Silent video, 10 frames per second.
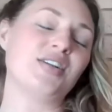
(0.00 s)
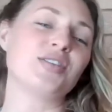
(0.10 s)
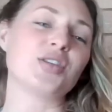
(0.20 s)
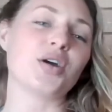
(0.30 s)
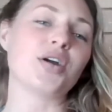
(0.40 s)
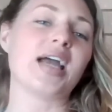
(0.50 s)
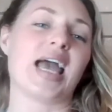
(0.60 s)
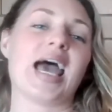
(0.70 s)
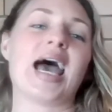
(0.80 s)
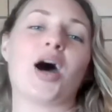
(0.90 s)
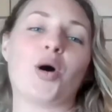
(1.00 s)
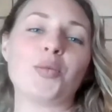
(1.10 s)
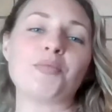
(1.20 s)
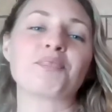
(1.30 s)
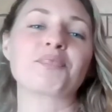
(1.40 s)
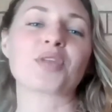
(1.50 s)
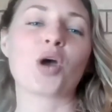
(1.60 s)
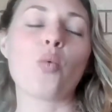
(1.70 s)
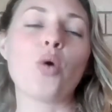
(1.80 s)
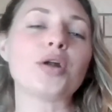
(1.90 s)
So how?
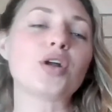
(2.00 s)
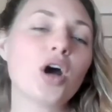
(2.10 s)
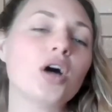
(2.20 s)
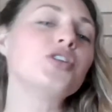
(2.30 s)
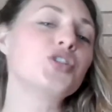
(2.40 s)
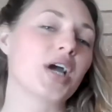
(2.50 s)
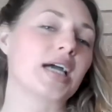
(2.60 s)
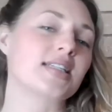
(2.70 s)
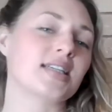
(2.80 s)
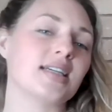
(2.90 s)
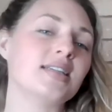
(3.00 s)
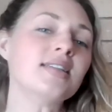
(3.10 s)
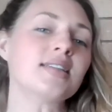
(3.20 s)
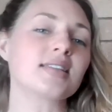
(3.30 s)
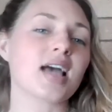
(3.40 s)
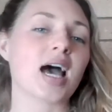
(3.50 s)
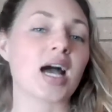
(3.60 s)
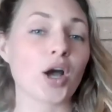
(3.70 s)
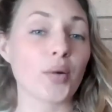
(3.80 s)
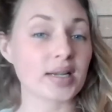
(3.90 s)
What contractors
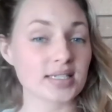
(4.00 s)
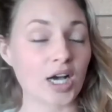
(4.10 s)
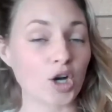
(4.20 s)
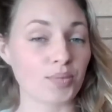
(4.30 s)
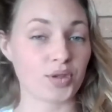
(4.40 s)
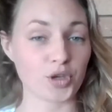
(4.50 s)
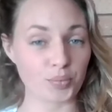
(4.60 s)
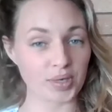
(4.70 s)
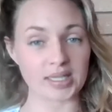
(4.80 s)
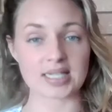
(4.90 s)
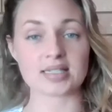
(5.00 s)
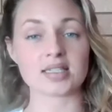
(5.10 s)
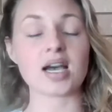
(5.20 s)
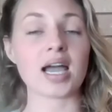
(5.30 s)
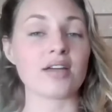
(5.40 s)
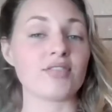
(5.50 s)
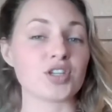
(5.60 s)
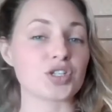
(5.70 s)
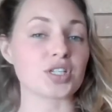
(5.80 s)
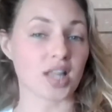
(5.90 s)
are going to help you bring this entire
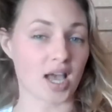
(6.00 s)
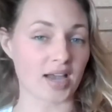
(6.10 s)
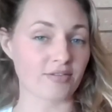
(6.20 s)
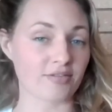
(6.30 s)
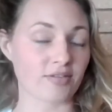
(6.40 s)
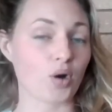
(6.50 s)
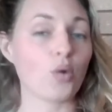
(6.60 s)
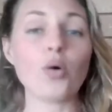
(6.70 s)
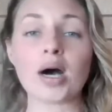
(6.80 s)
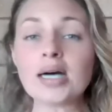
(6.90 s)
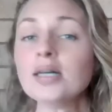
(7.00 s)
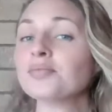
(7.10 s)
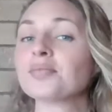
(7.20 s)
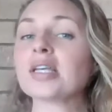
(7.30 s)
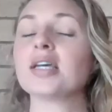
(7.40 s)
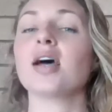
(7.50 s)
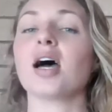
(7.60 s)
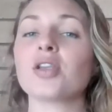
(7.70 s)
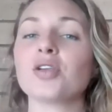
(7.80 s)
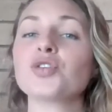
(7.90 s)
vision to life? Or
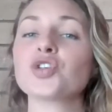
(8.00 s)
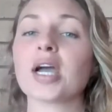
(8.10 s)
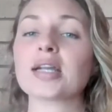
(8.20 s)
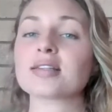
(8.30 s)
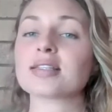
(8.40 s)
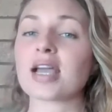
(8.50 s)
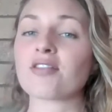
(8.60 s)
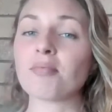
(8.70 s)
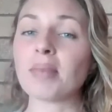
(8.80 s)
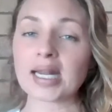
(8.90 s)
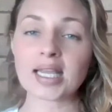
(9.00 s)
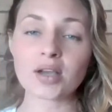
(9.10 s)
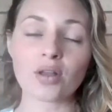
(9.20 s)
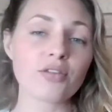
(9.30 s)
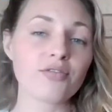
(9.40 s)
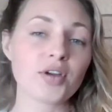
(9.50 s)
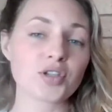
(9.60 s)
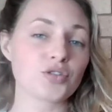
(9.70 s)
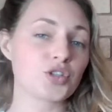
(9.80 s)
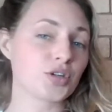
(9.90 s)
are you trying to save money on the
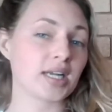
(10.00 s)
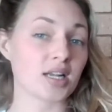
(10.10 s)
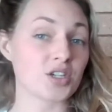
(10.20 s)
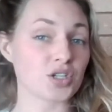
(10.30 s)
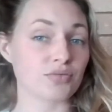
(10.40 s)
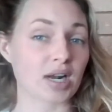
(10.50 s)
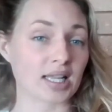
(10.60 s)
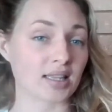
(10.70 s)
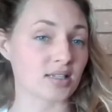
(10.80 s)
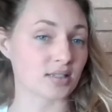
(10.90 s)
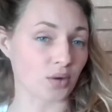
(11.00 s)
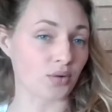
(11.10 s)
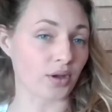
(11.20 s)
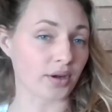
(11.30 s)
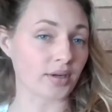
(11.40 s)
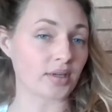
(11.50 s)
first retreat and just running this solo?